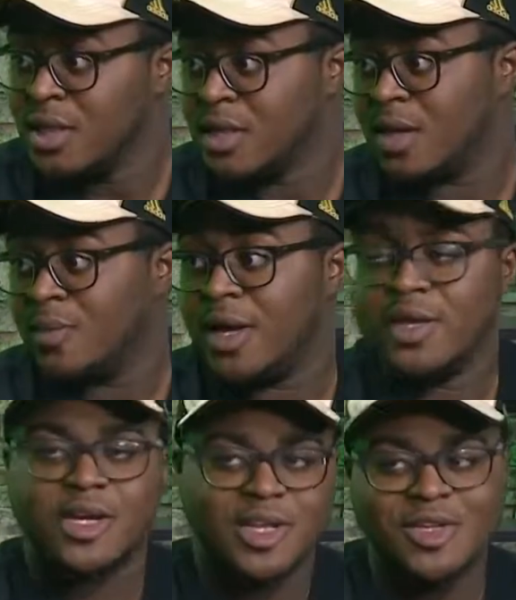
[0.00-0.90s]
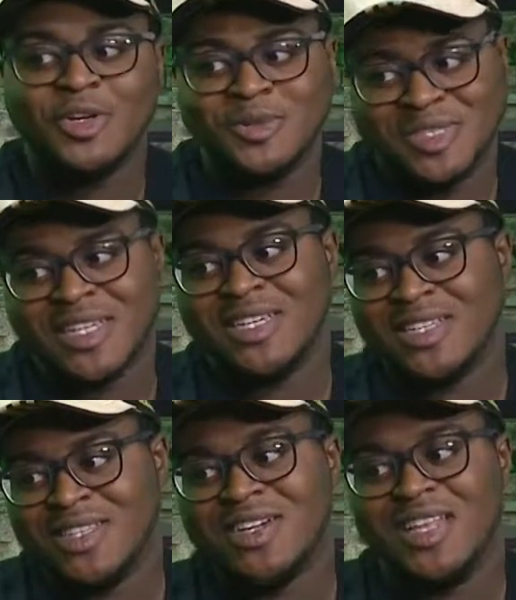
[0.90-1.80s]
coming out of the you know what I'm
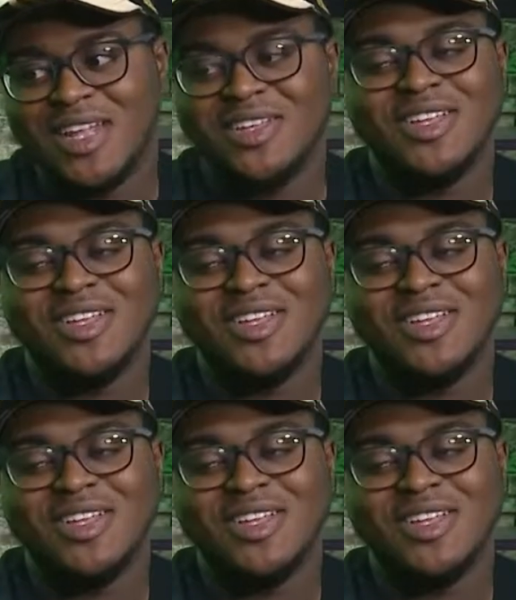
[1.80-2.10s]
saying? There are a lot